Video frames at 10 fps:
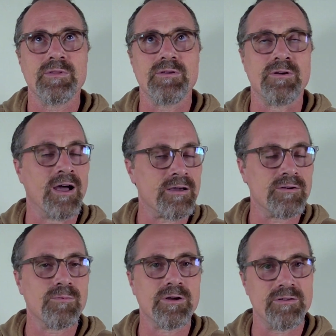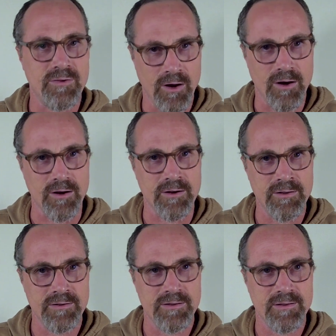you're not going to work as
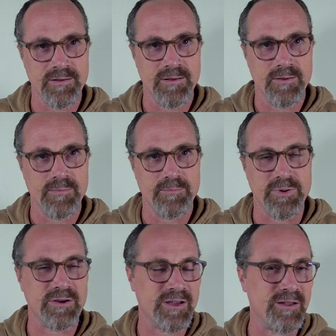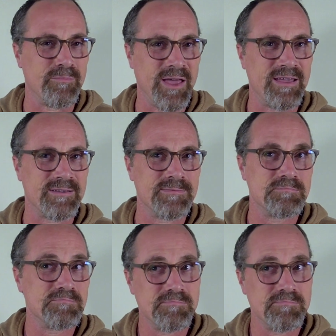hard, but you're going to make